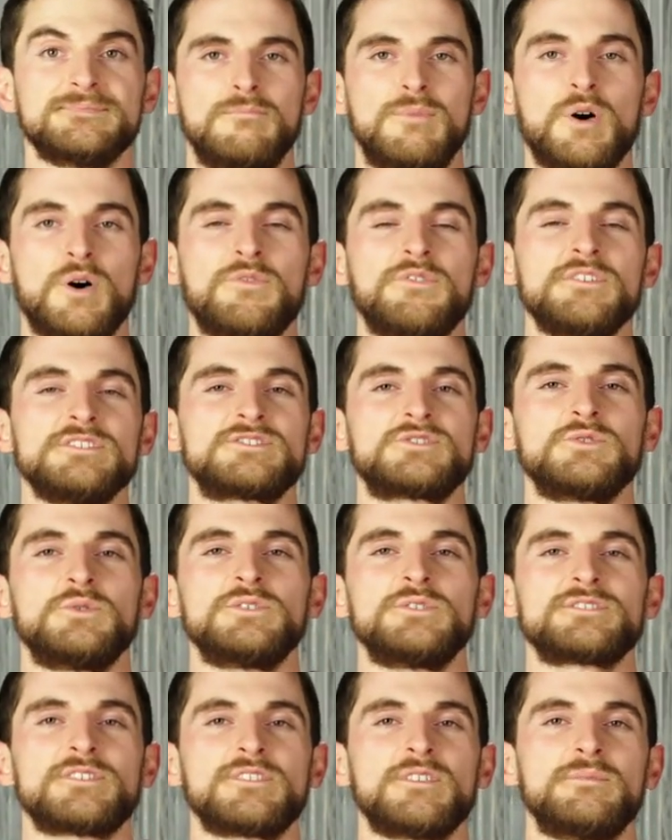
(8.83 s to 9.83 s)
Both these
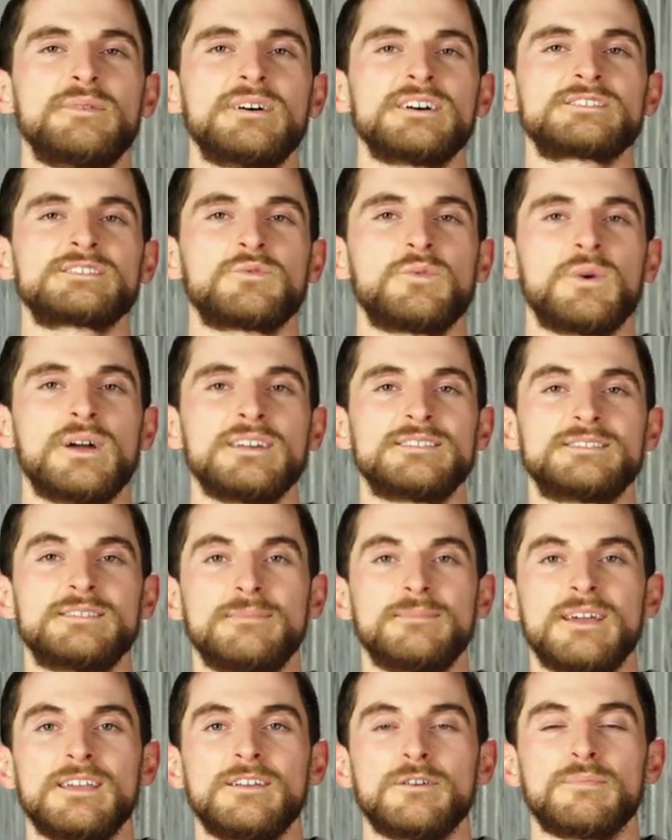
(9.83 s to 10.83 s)
tools are the best way to
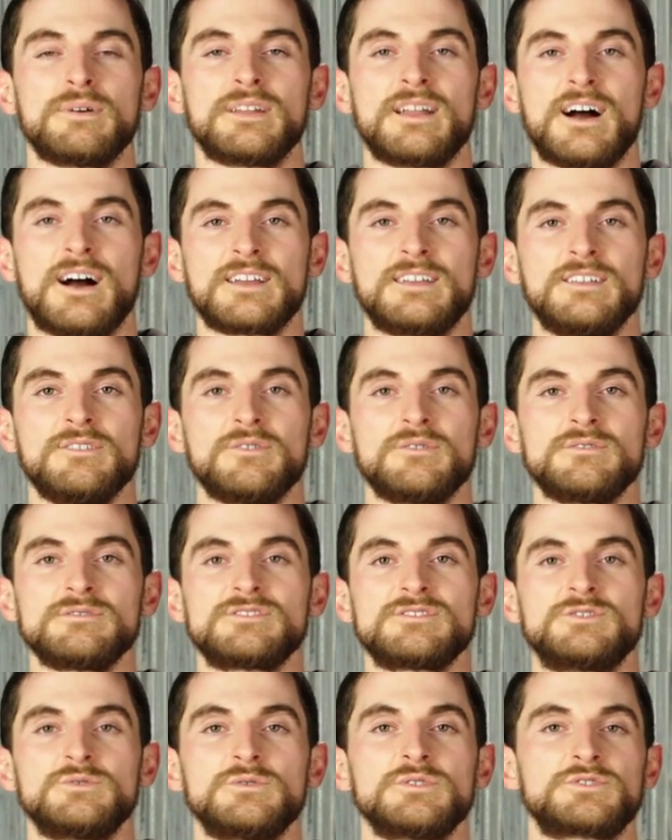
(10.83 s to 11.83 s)
mate your
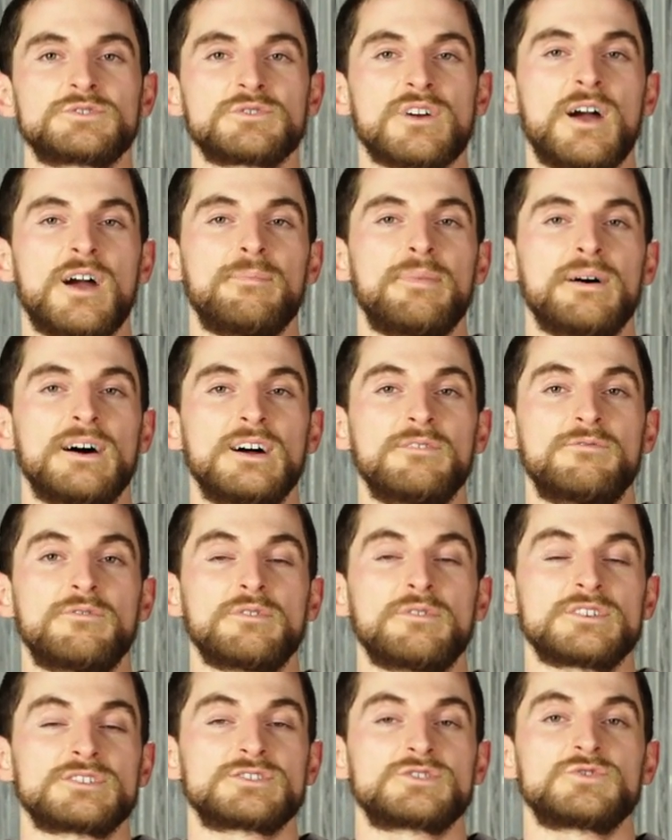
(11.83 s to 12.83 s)
binoculars to a tripod for
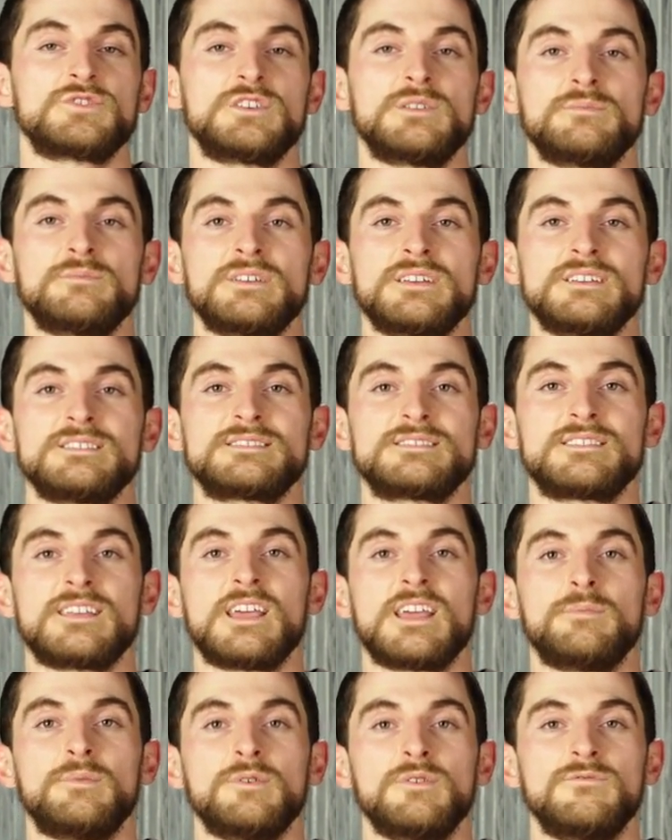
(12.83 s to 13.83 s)
an extremely
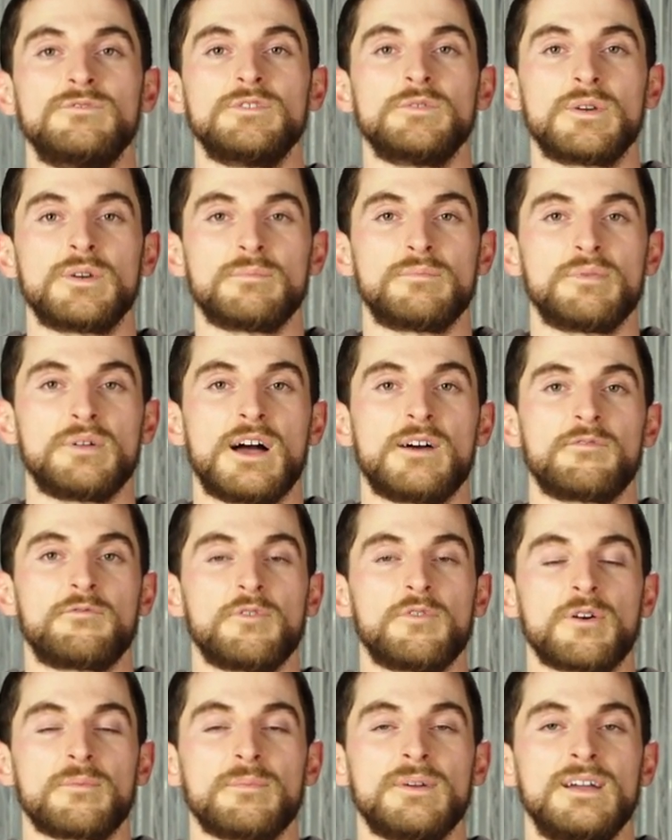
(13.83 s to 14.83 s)
stable viewing
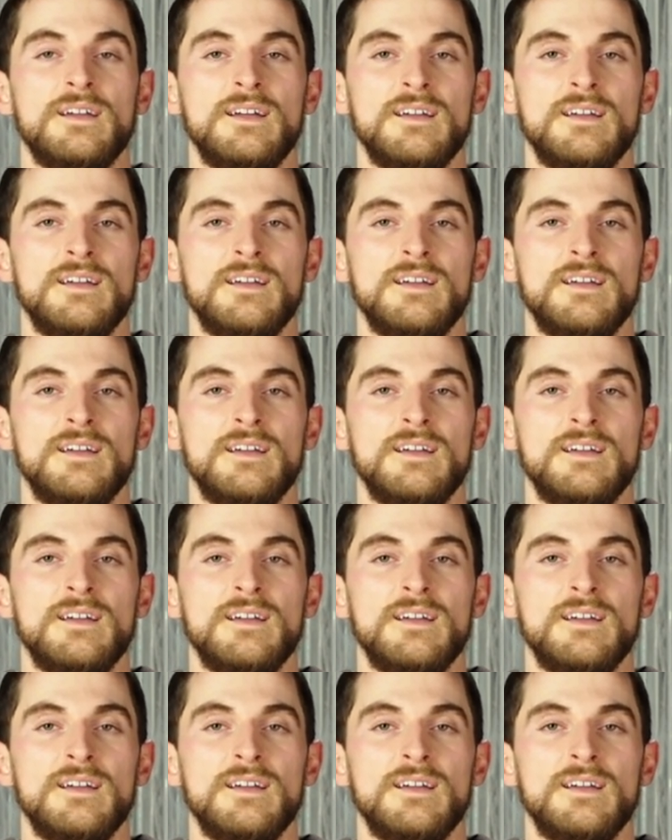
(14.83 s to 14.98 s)
platform.